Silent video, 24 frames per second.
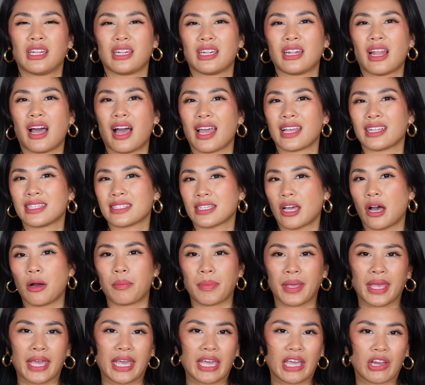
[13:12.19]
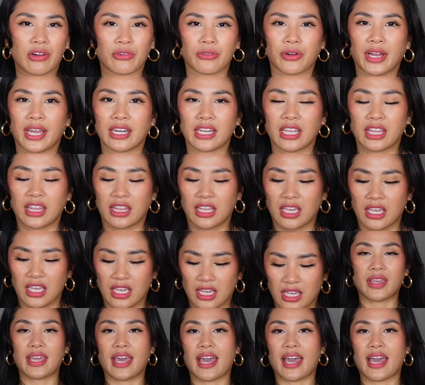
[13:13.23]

lines up here or anything.